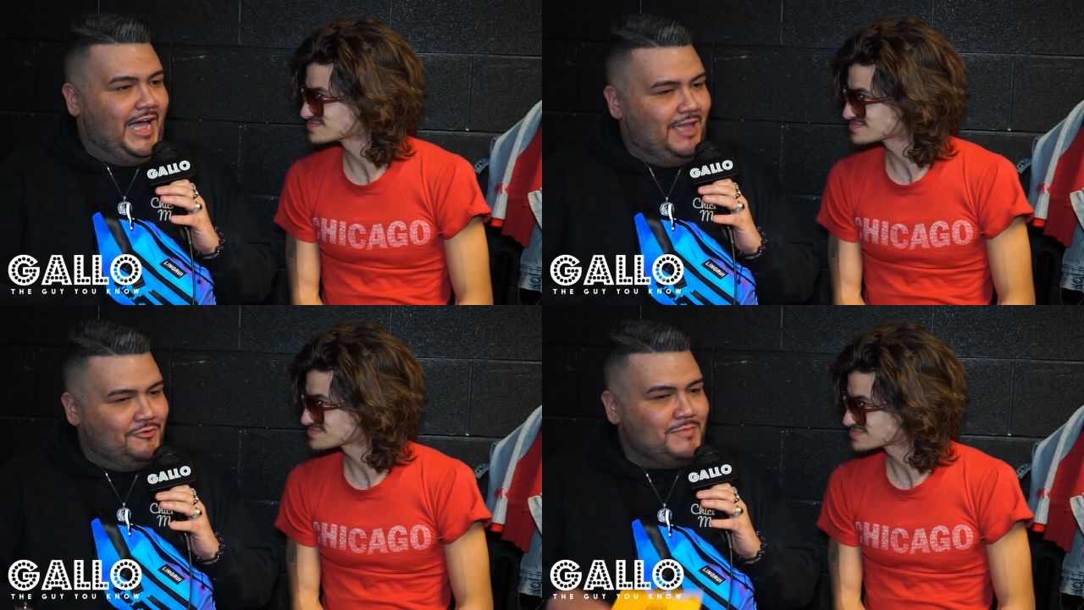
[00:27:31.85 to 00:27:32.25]

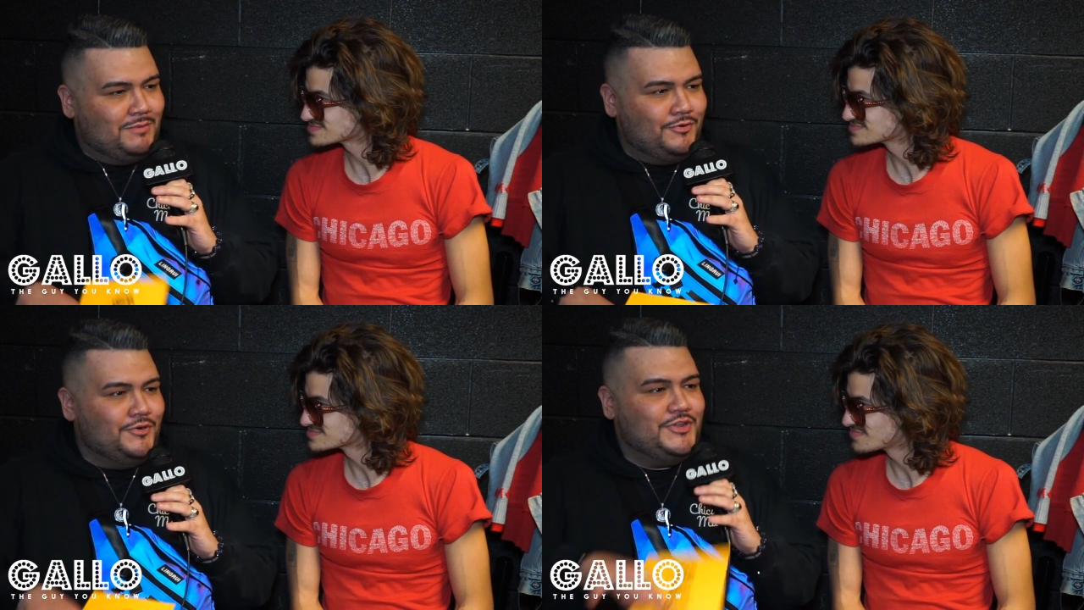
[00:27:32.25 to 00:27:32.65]
Speaker 1: I
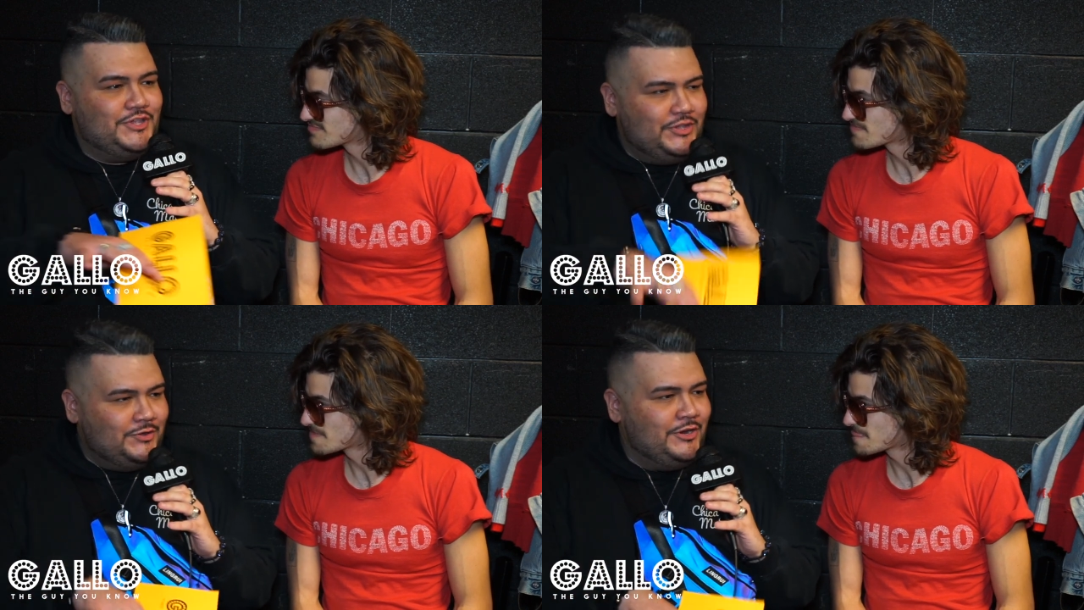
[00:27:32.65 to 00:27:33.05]
remember
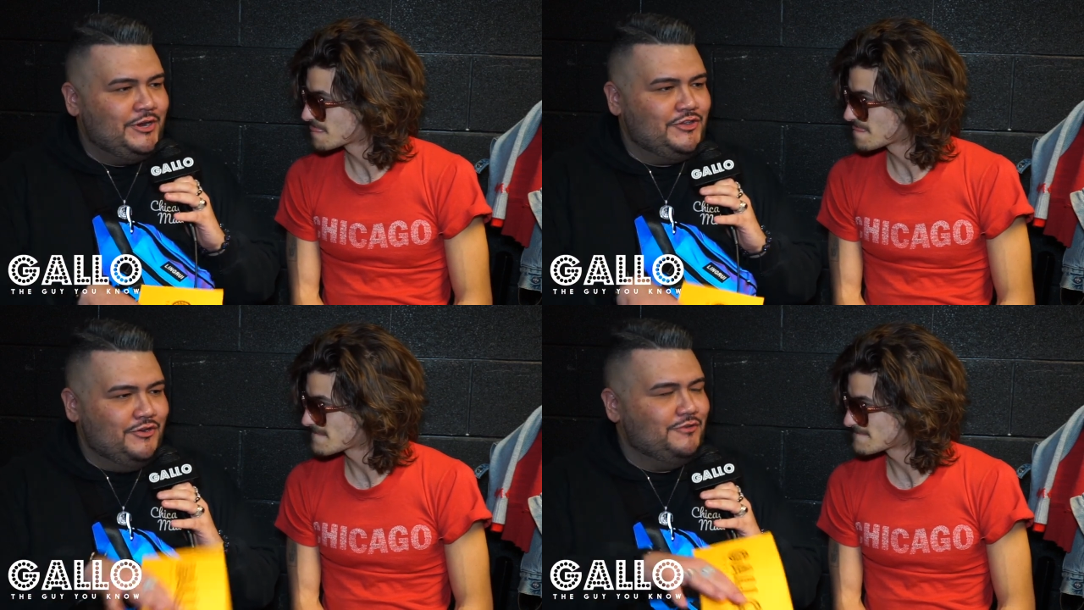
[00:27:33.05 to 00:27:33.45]
hearing
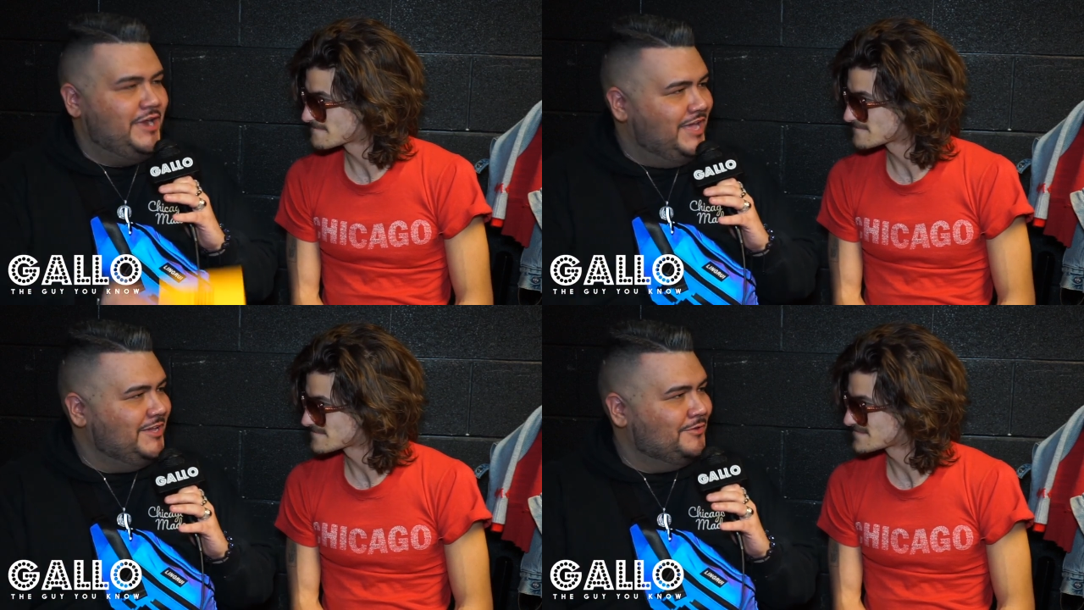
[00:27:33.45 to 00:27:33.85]
your
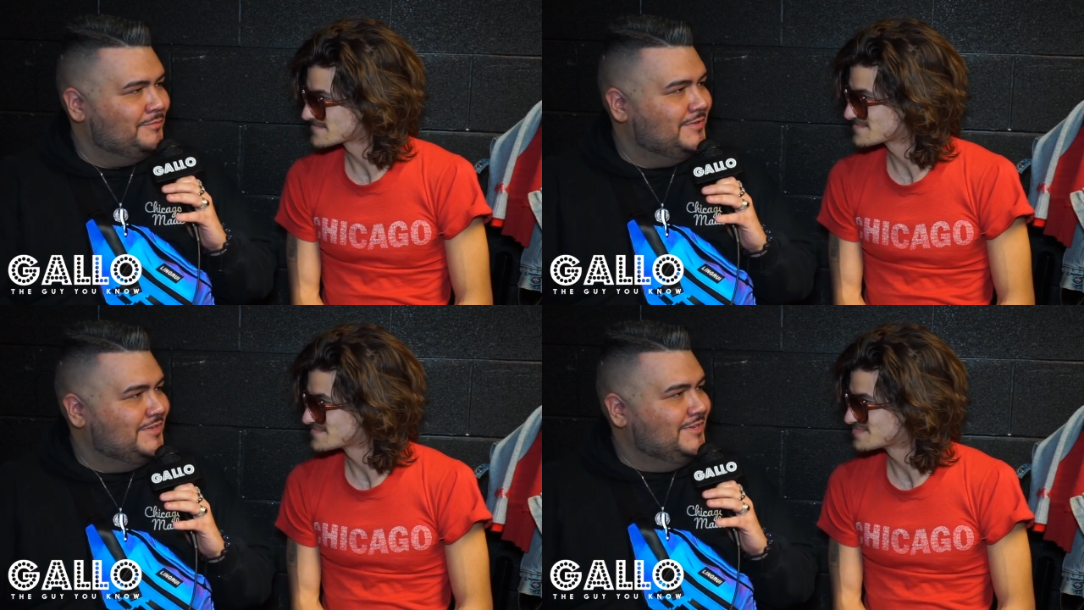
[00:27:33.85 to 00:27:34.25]
name
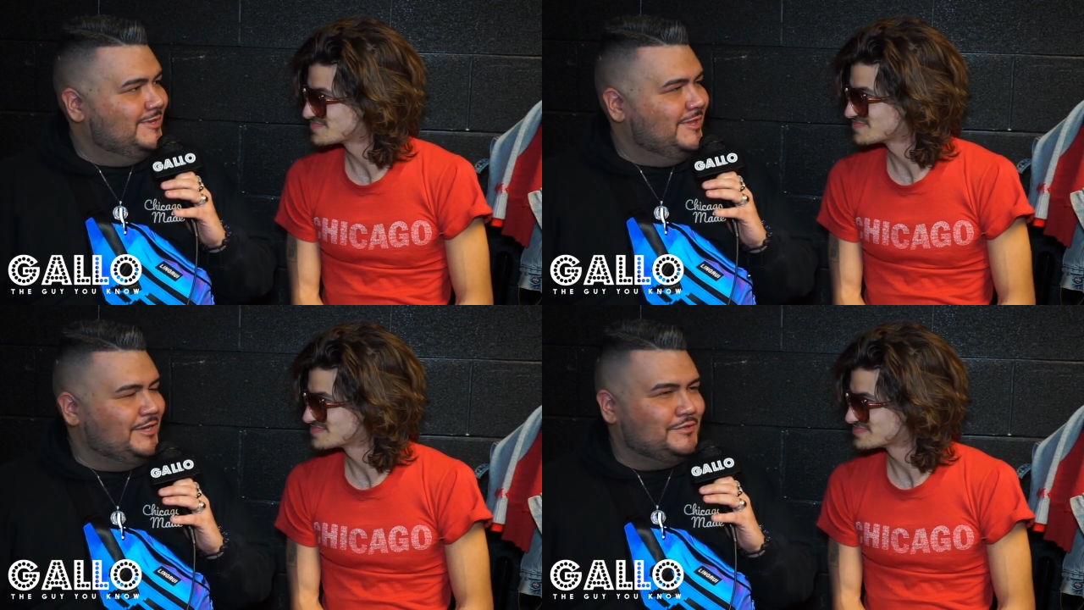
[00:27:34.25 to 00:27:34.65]

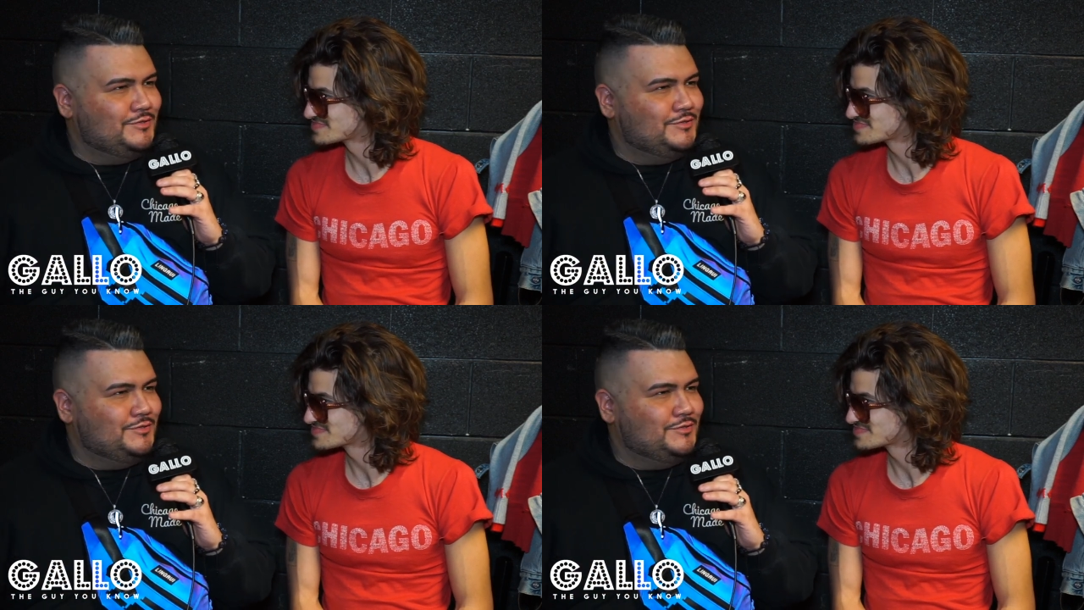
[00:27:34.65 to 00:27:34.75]
like